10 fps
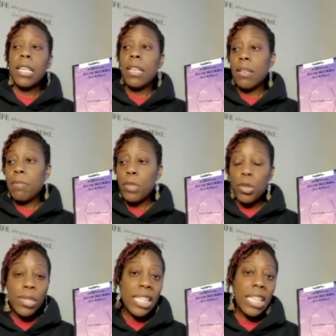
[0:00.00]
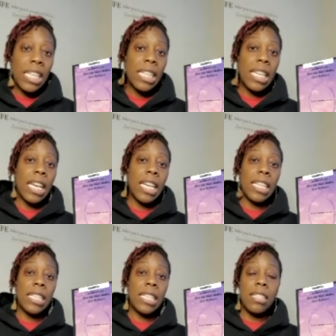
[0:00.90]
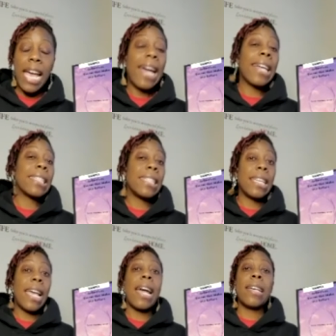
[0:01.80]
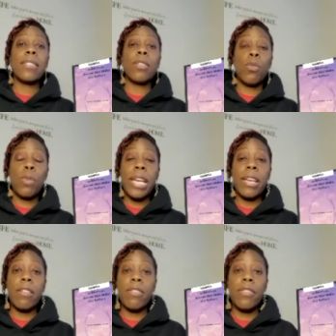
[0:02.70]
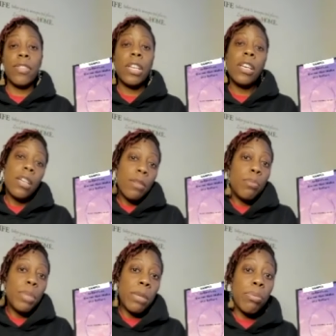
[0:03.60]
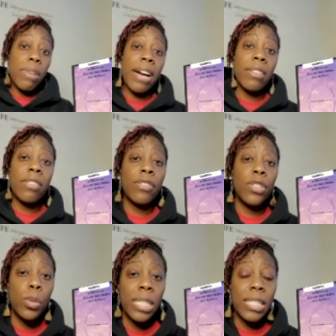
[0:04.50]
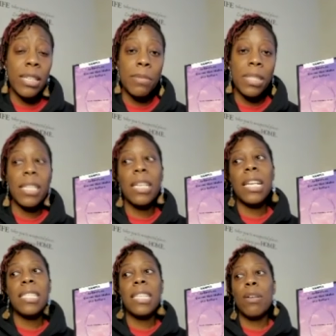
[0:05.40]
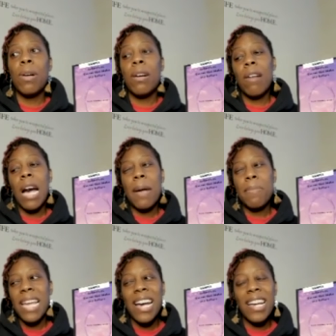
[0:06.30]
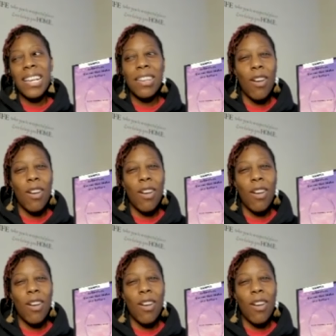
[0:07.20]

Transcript: music and acting as a way of being proud of doing something and i say, well i'm not an